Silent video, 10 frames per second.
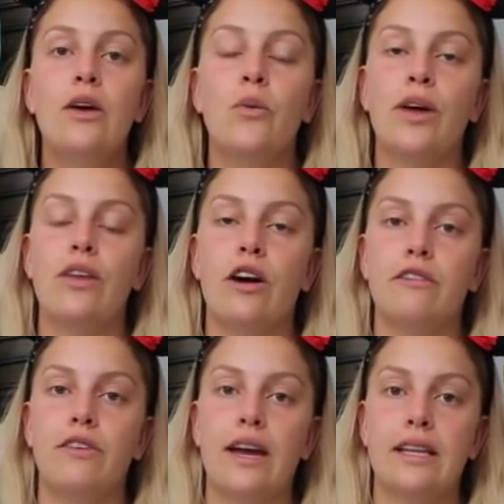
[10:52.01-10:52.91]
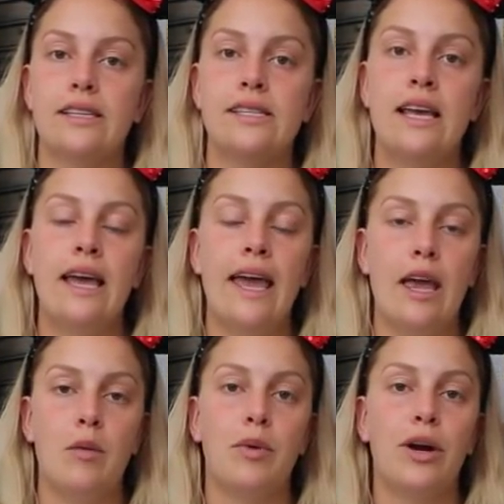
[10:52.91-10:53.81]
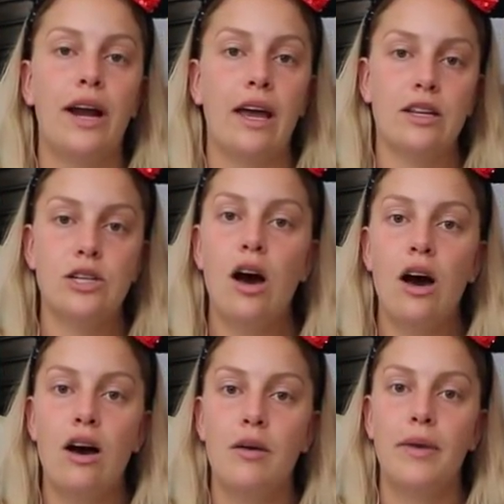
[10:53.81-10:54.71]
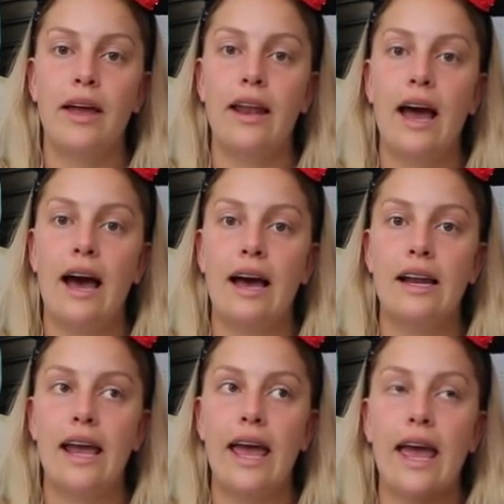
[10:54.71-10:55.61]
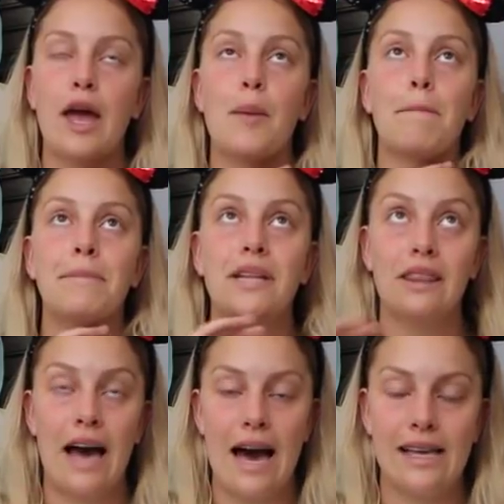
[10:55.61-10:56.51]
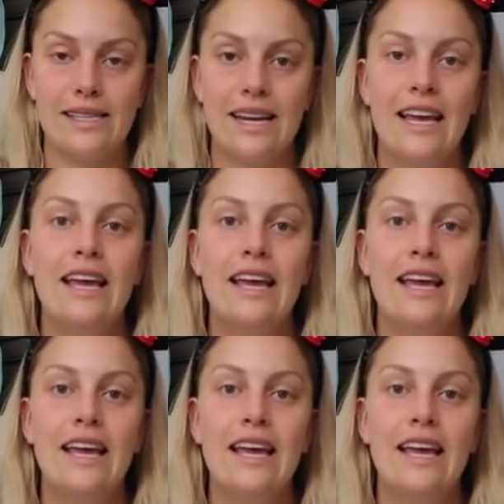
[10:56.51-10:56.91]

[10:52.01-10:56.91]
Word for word: with our friends Amber and Tom and had a blast.